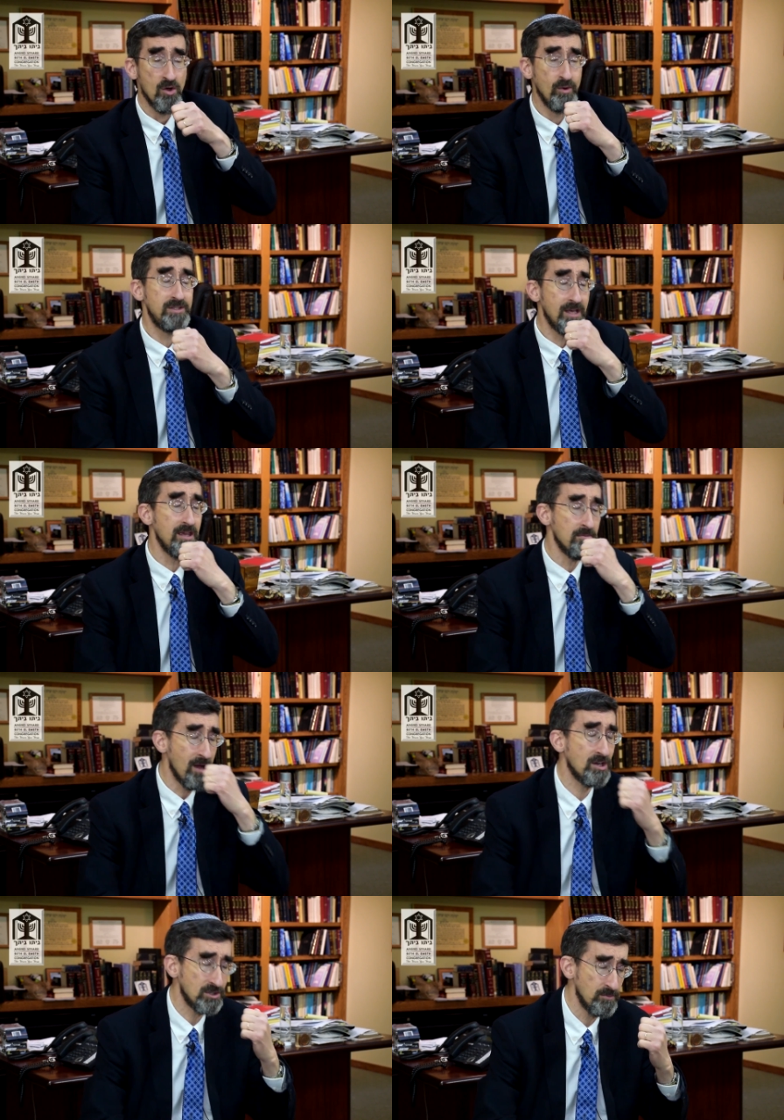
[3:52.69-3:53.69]
we say
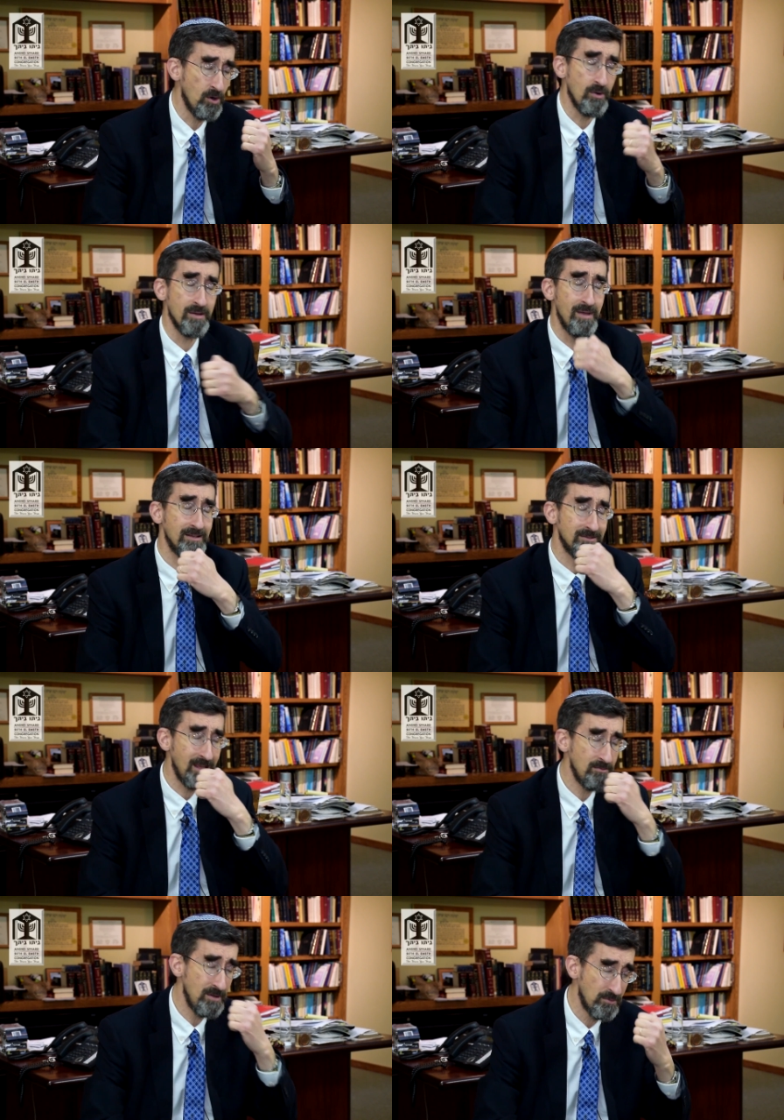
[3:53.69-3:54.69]
Yemach may his
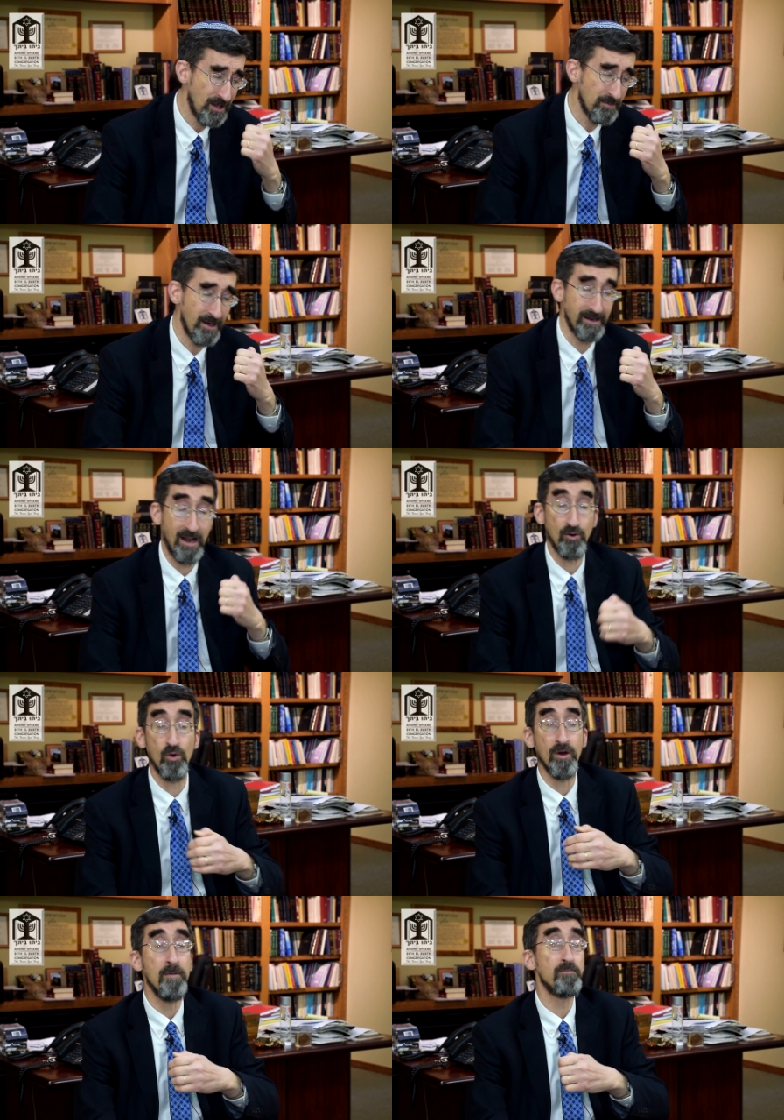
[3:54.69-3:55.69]
name be blotted out,
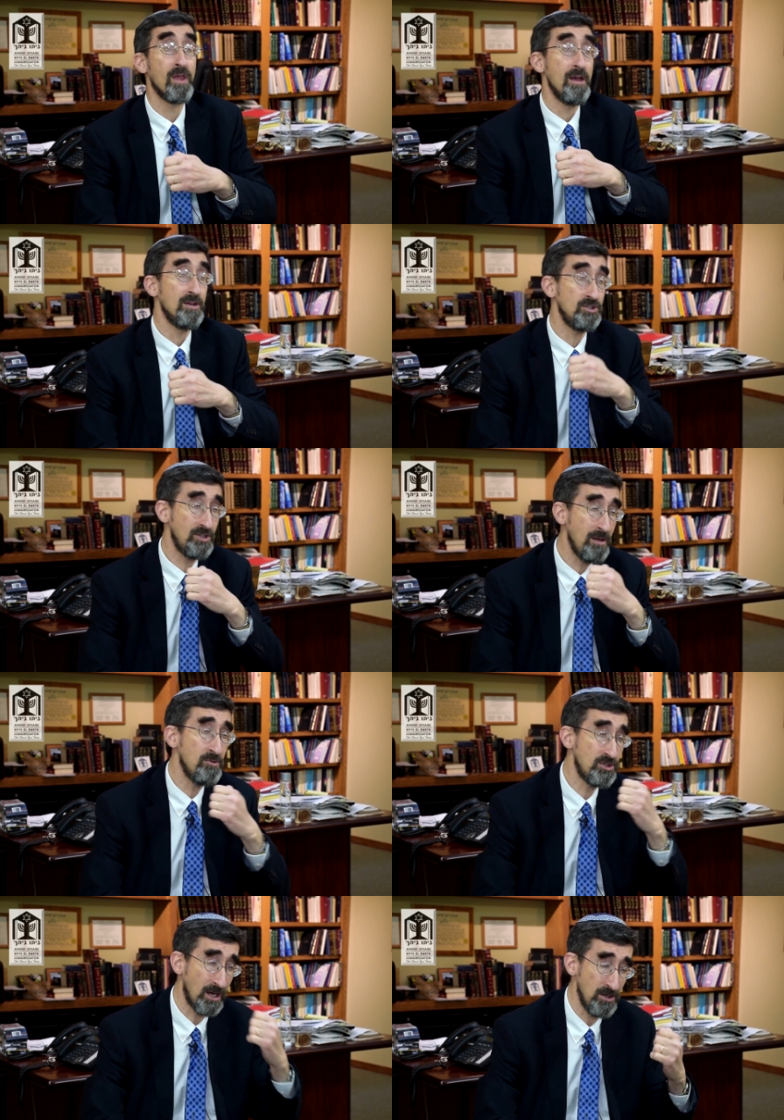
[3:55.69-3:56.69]
or
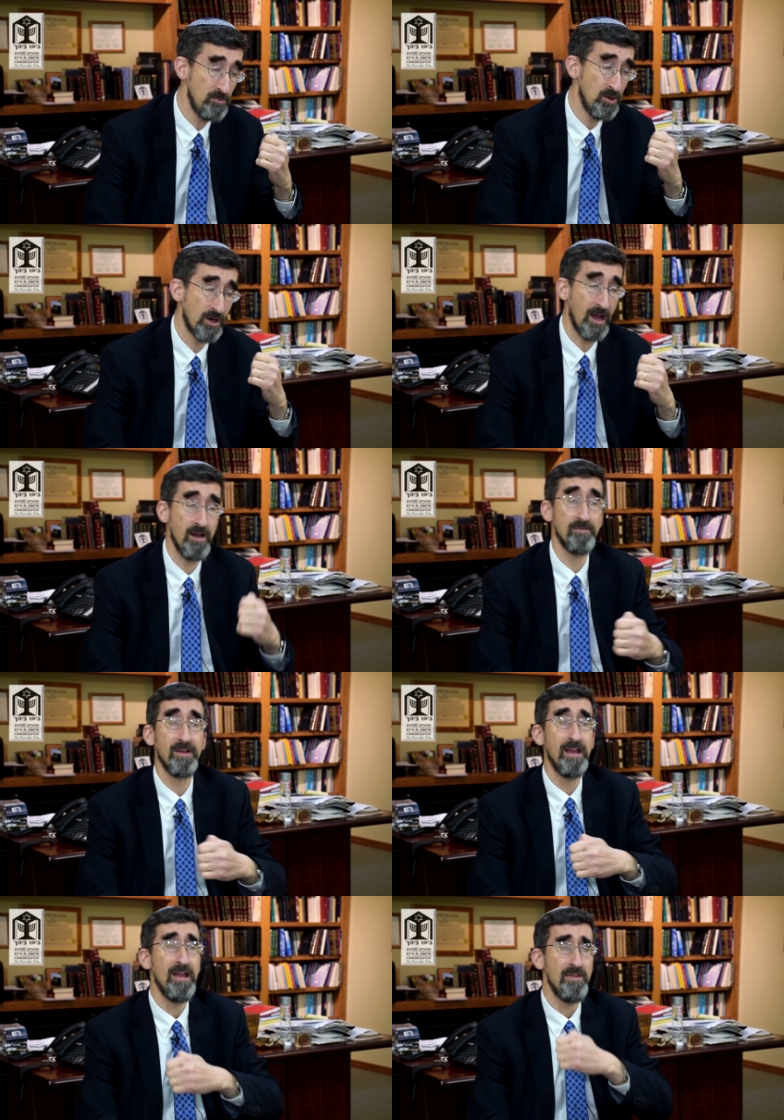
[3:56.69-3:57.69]
that
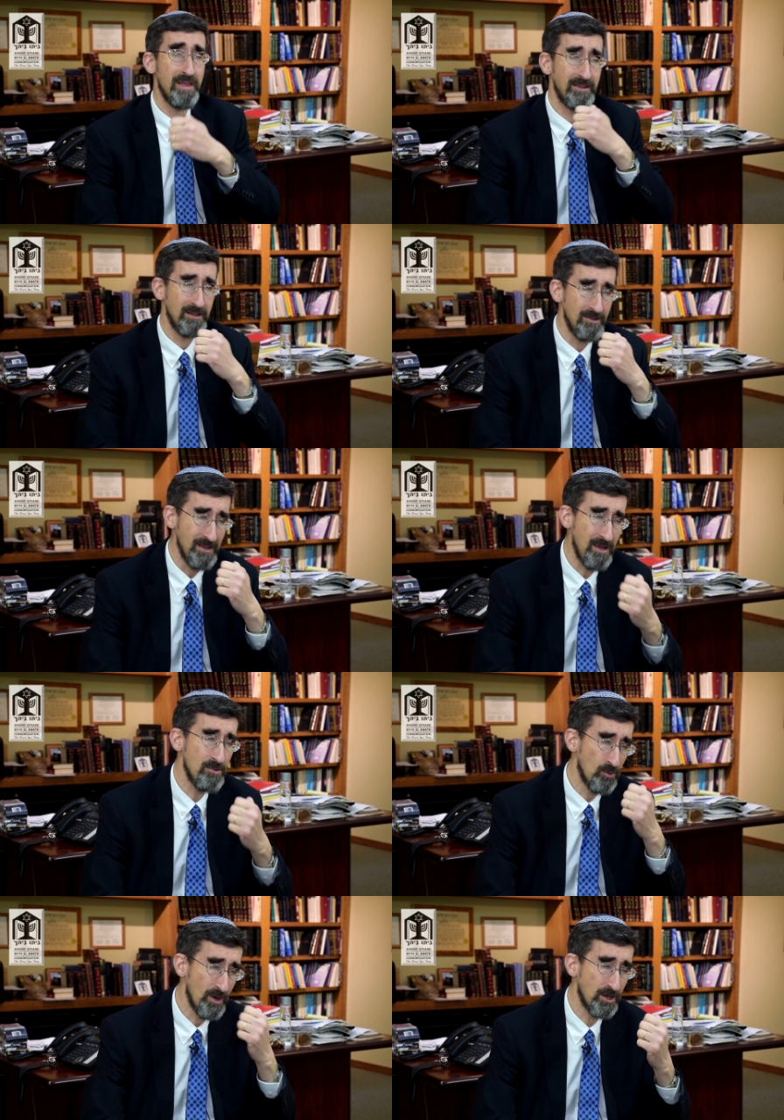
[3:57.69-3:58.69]
the name
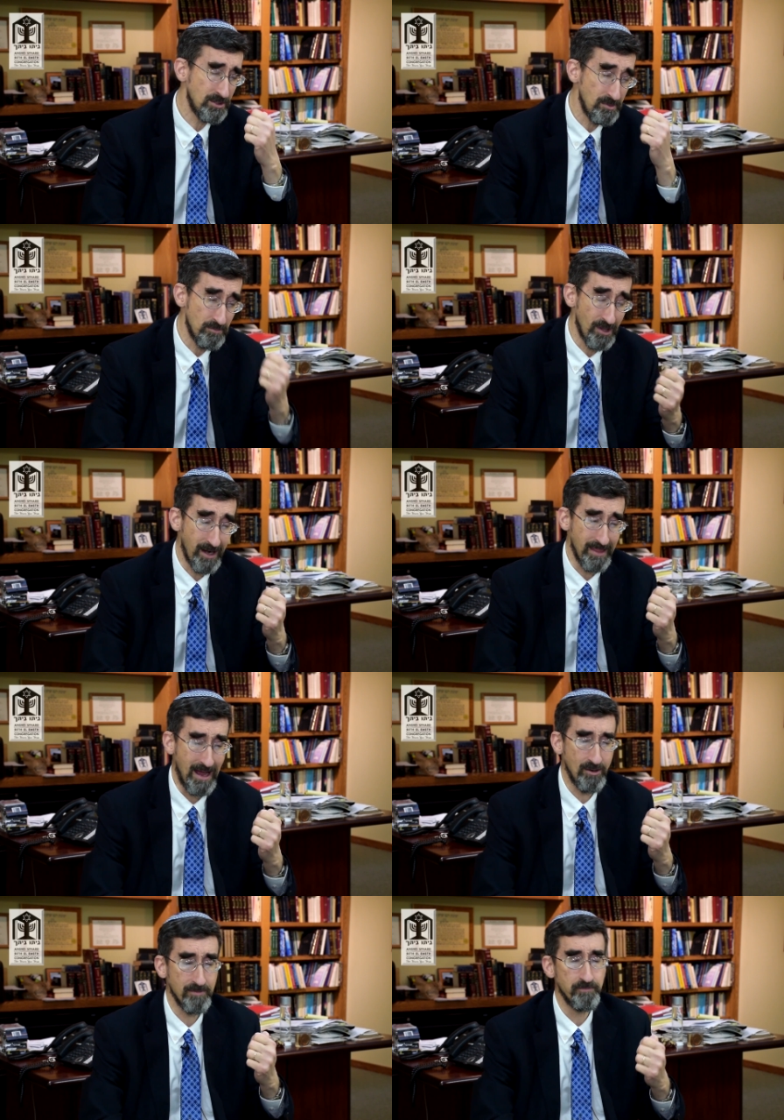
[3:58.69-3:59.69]
of the wicked should be blotted
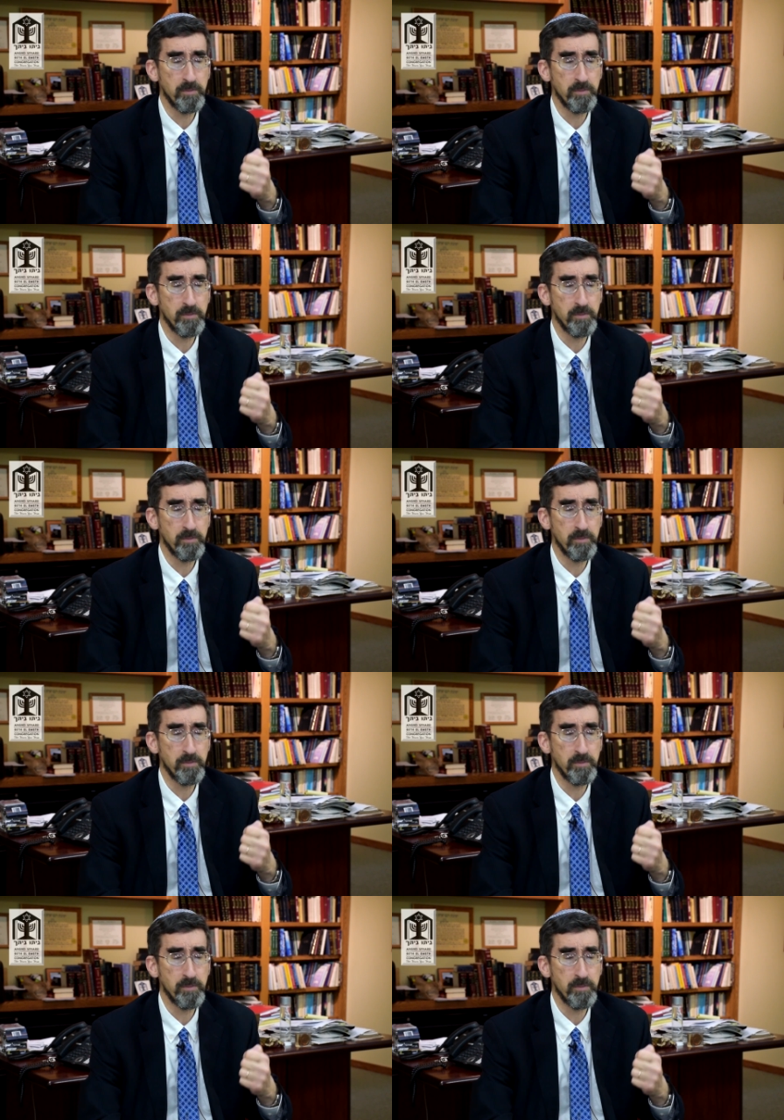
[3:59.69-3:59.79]
out.